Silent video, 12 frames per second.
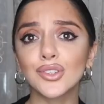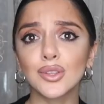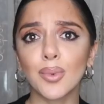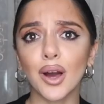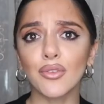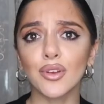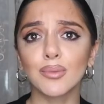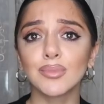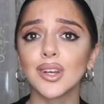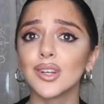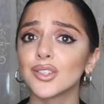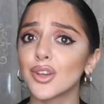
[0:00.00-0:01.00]
for using the
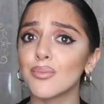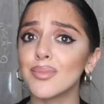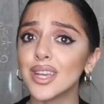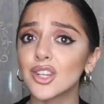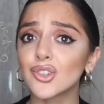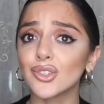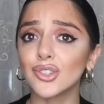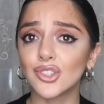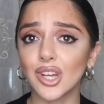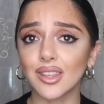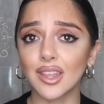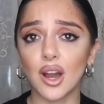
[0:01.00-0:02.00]
bathroom, so make sure you
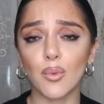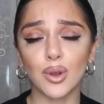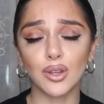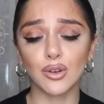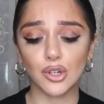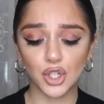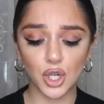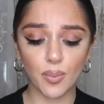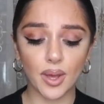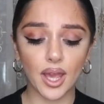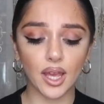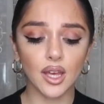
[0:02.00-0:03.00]
check that out when you're
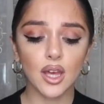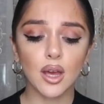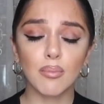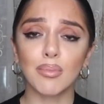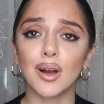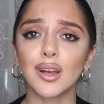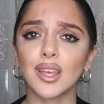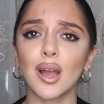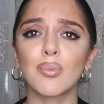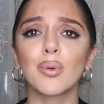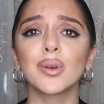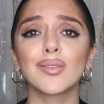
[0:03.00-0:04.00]
shopping. But
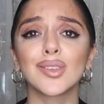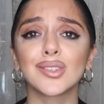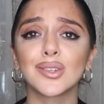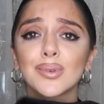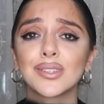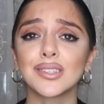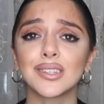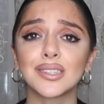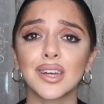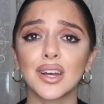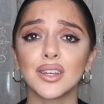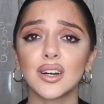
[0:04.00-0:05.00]
yeah, I'll probably give this to my sister
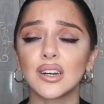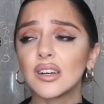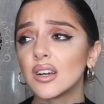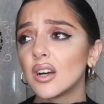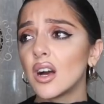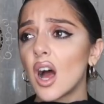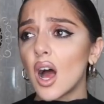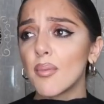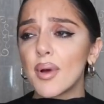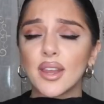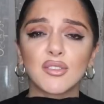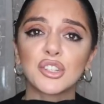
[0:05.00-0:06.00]
Sina,
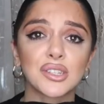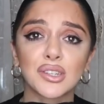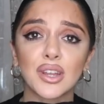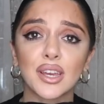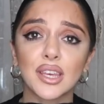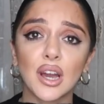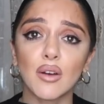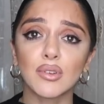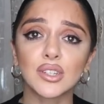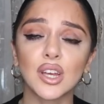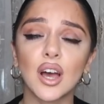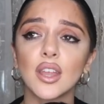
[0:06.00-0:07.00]
um, and if she doesn't like it, I'll
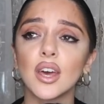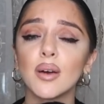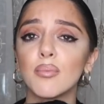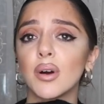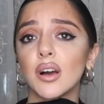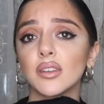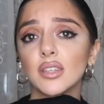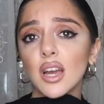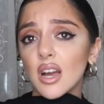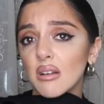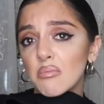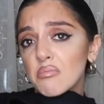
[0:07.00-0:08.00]
return it. But
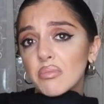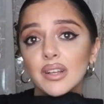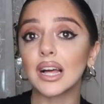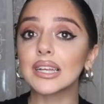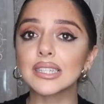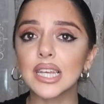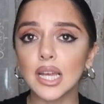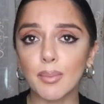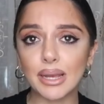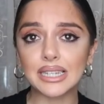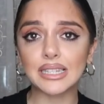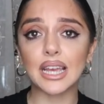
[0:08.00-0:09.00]
yeah,
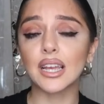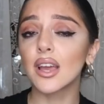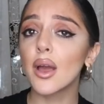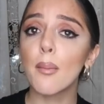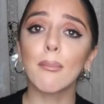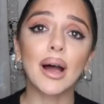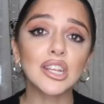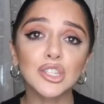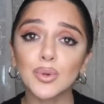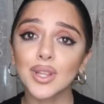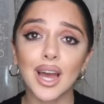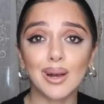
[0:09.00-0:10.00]
classic, basic,
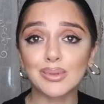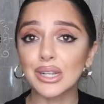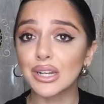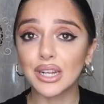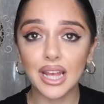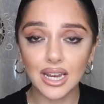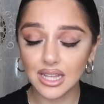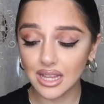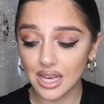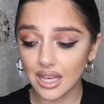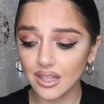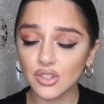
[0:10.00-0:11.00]
match it with absolutely
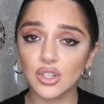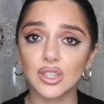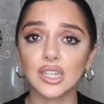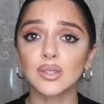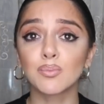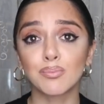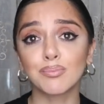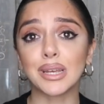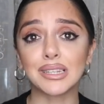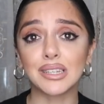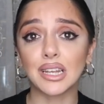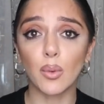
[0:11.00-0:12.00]
anything, so that's
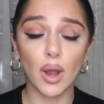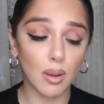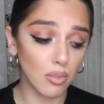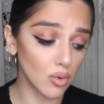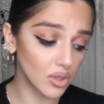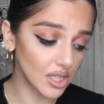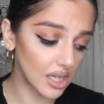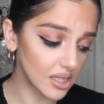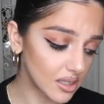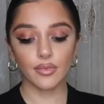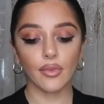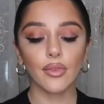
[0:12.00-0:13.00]
basically why I bought
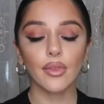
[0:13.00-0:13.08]
it.